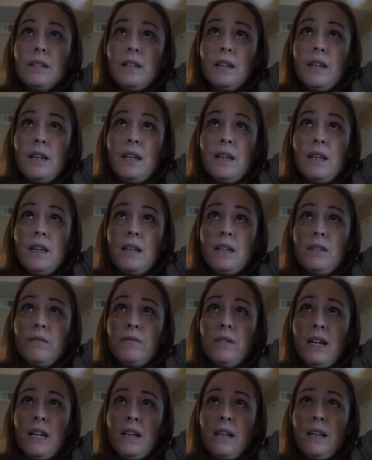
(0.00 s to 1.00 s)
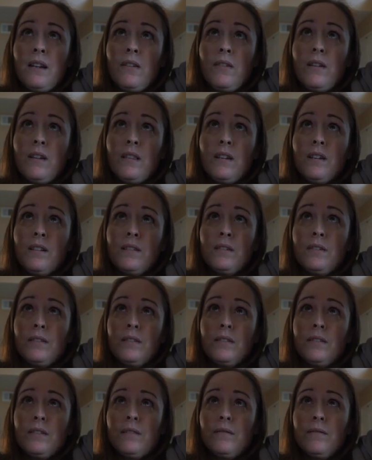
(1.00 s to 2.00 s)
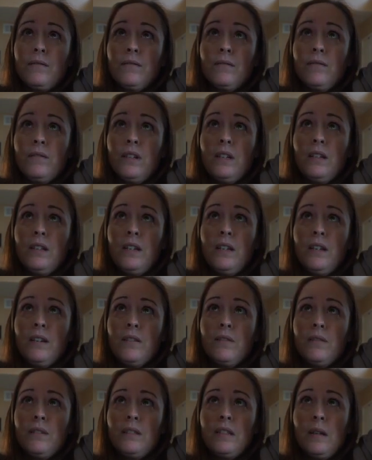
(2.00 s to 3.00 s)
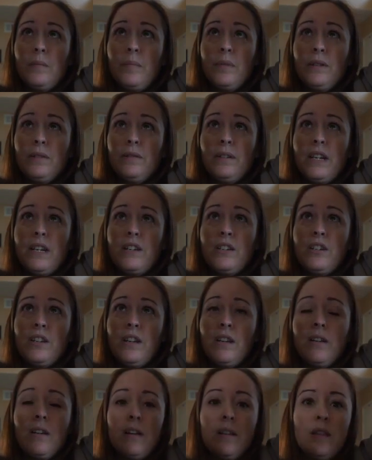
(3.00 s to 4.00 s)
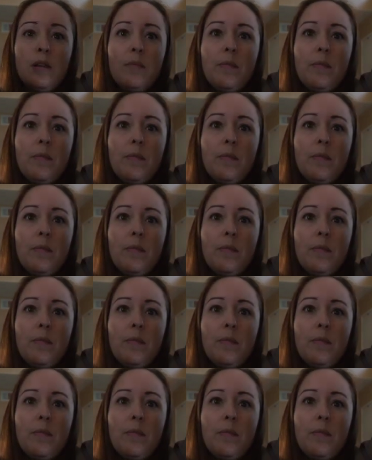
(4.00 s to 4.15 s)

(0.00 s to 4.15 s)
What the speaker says: And right now, there's really no separation on the